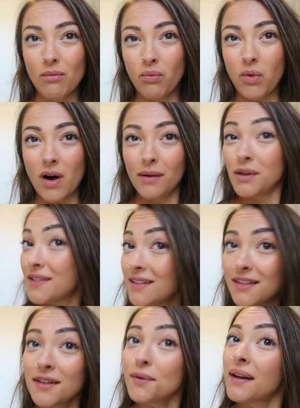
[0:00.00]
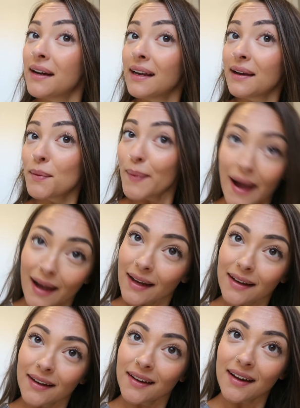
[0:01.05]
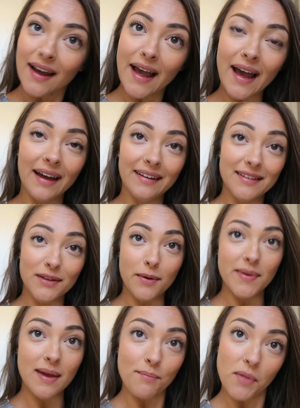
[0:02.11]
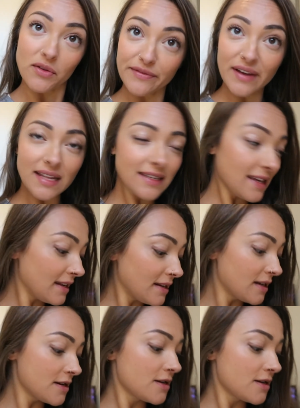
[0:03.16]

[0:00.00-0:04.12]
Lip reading: what I wanted to do when I got back, and it's got me motivated